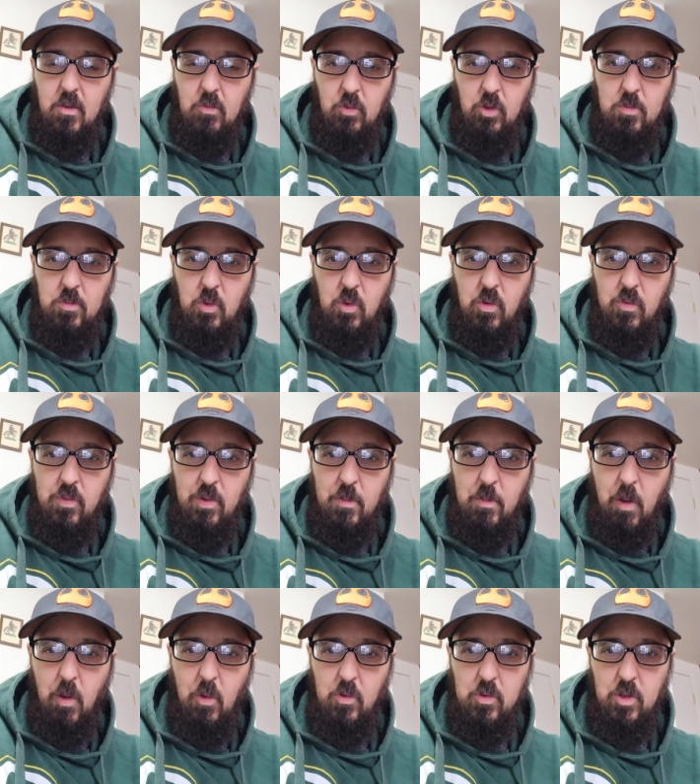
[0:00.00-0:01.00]
remove
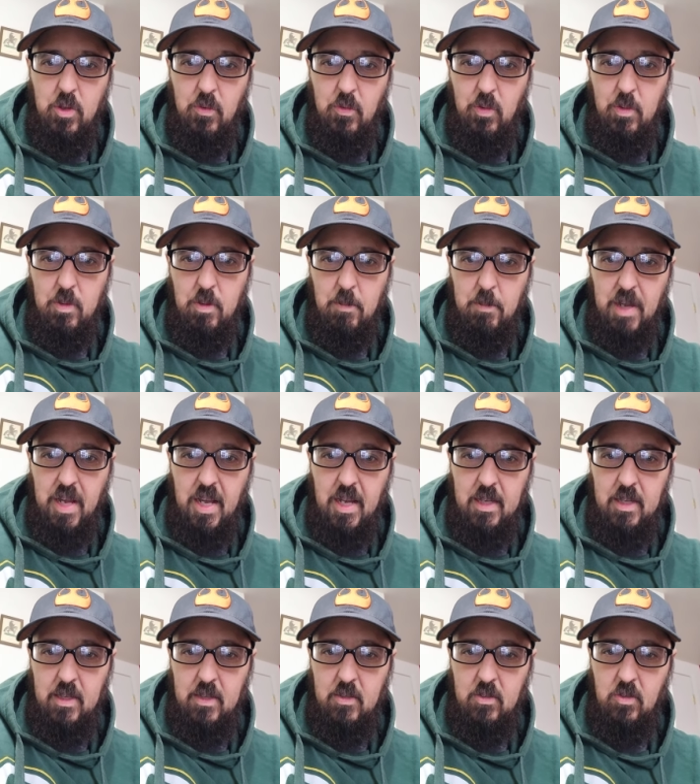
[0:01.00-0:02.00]
ammonia from your
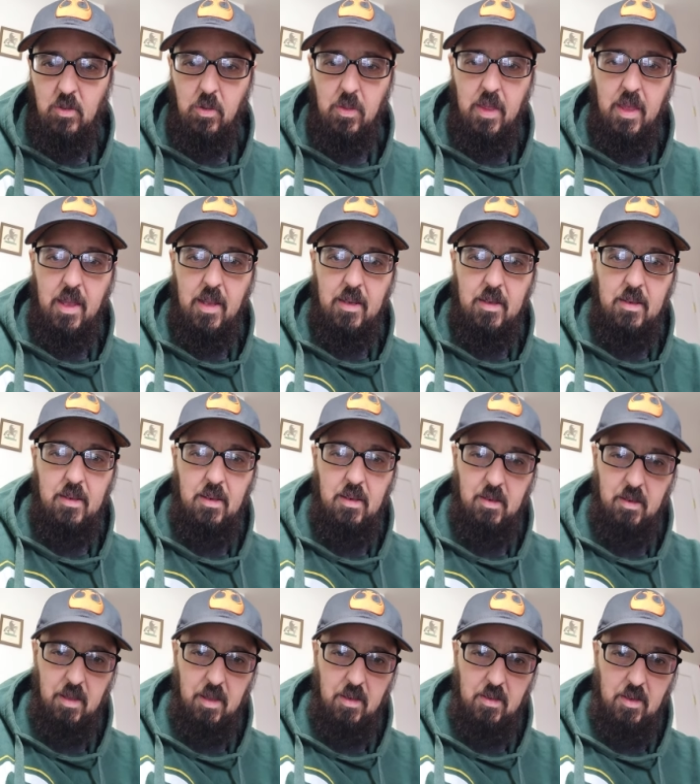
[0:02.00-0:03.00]
body so that
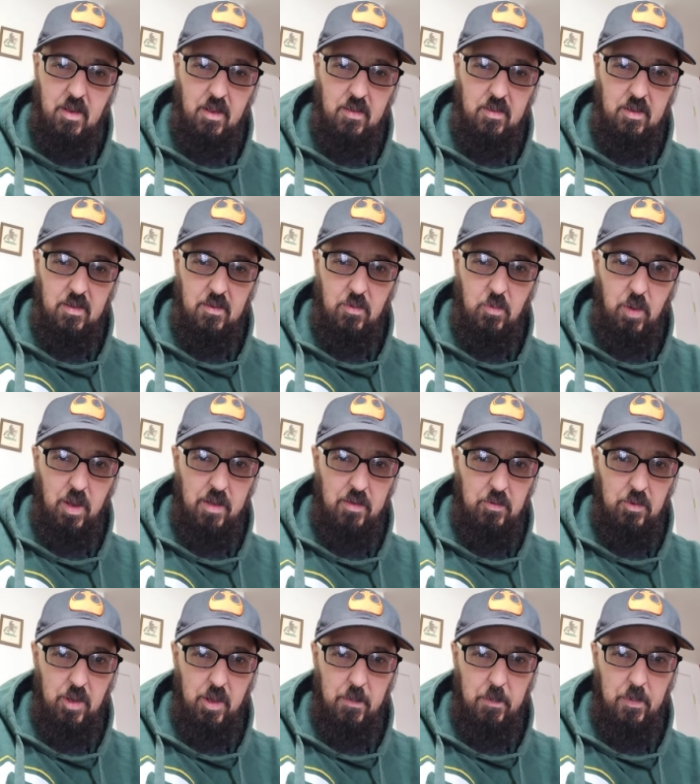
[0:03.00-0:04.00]
it doesn't
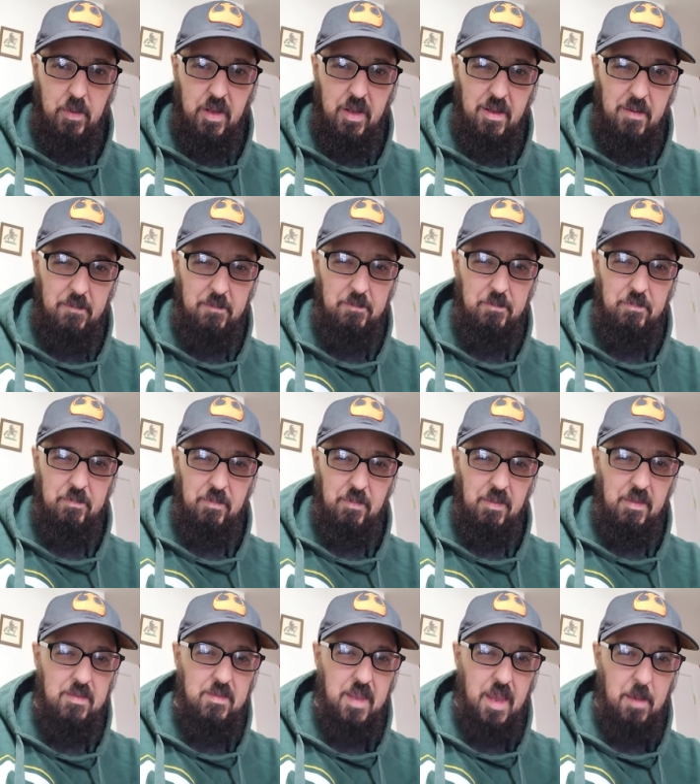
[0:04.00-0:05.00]
wind up um,
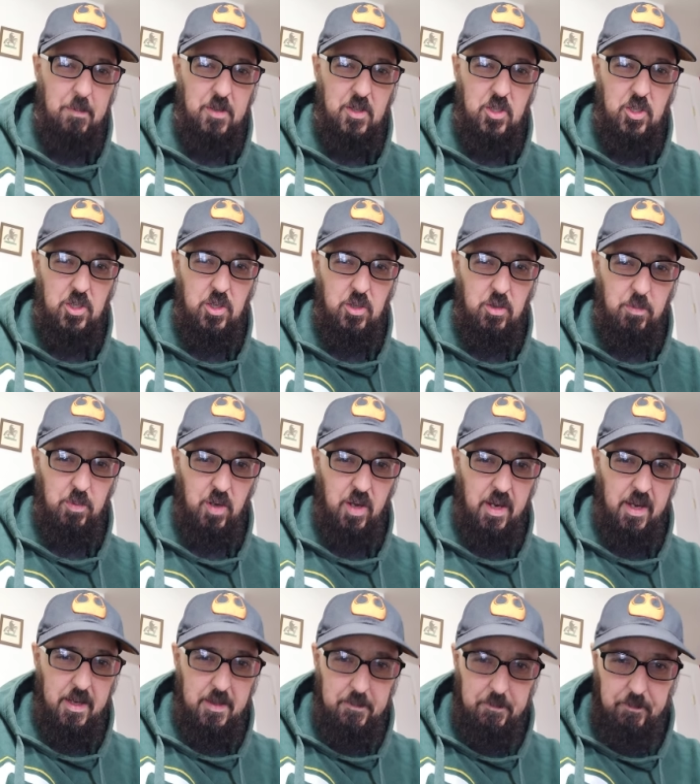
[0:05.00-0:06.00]
damaging your
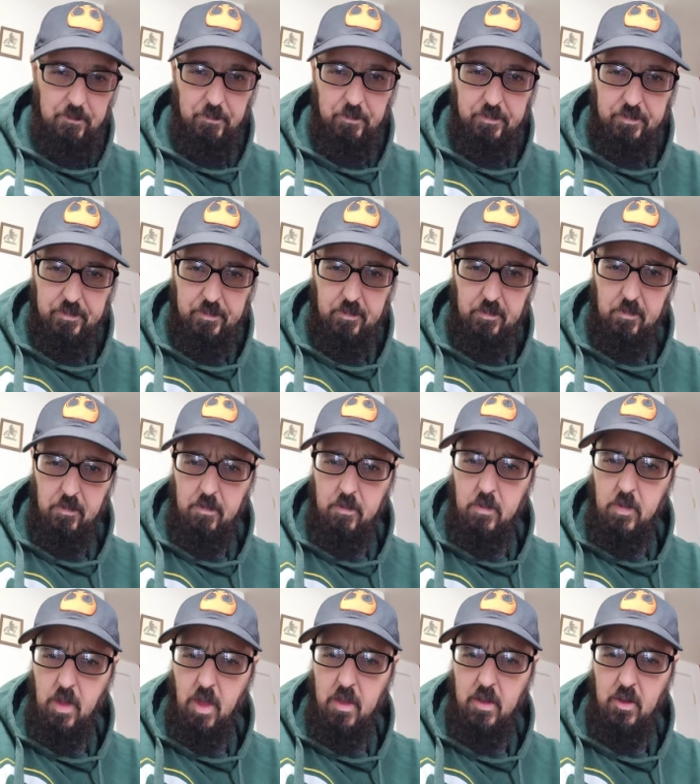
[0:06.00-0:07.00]
brain
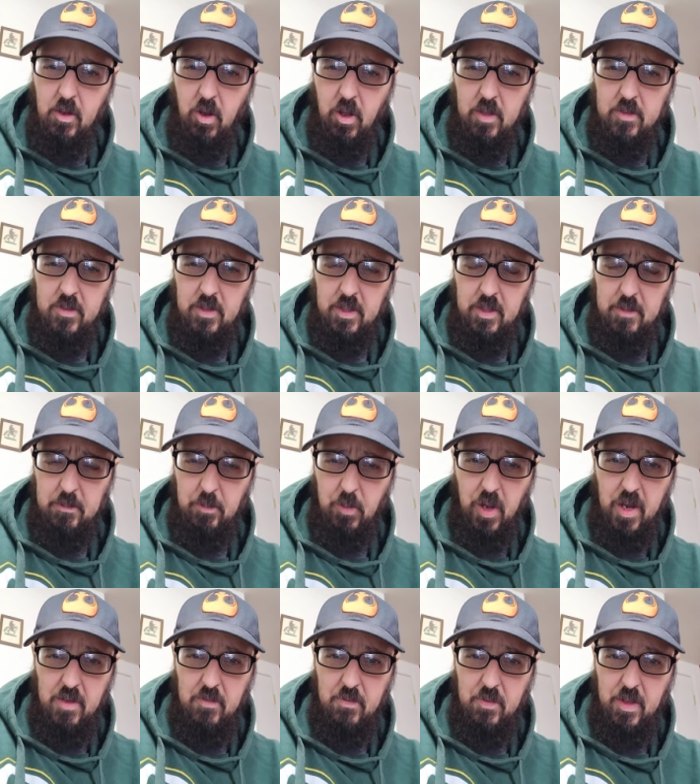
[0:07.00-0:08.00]
and causing
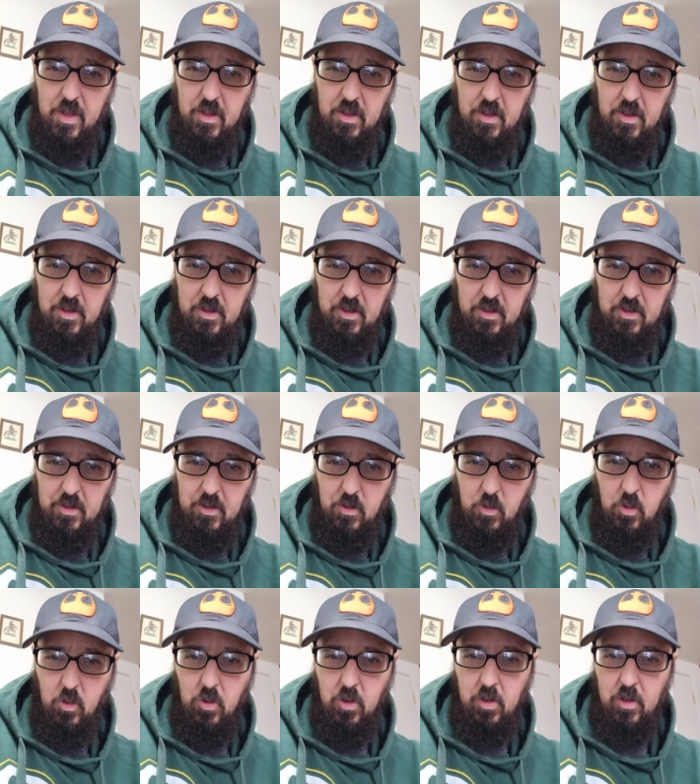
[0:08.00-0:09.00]
brain failure
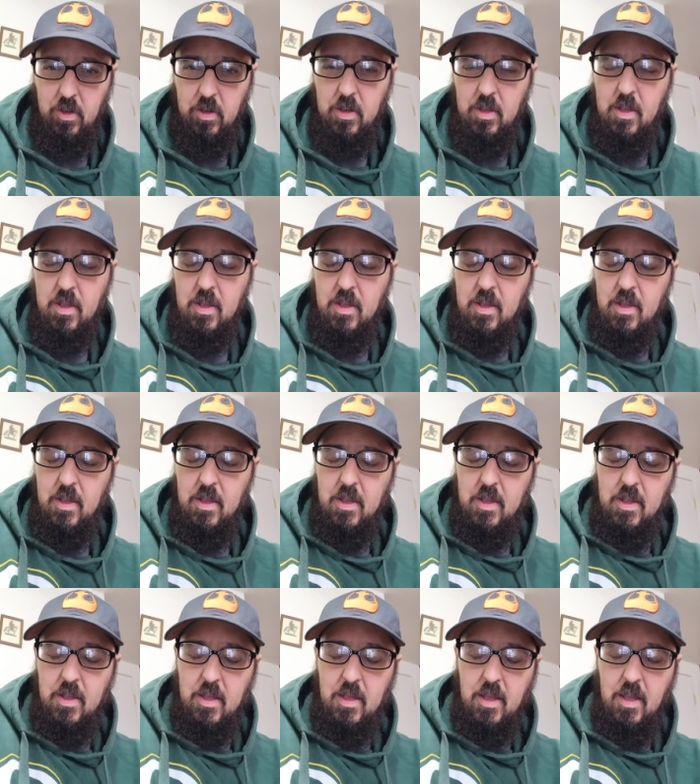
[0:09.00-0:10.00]
or
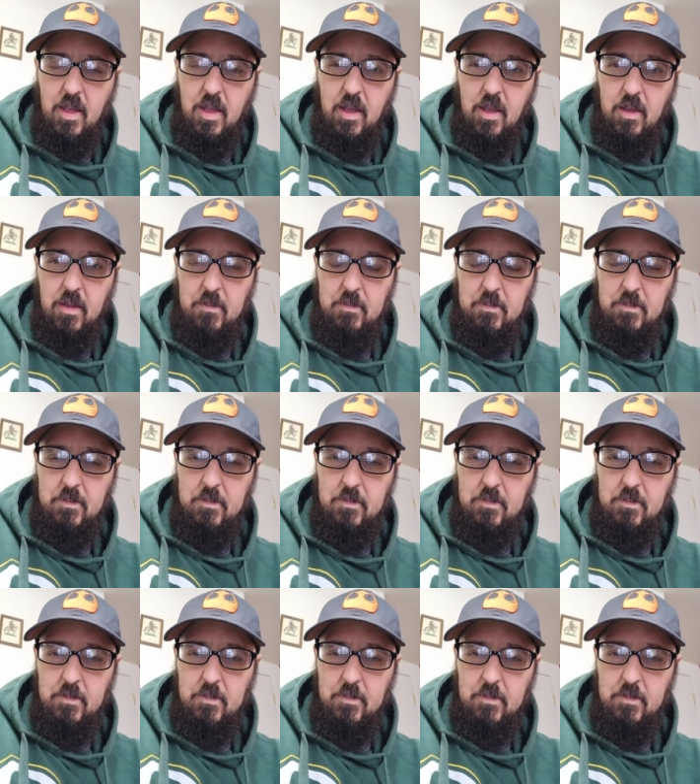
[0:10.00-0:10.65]
uh,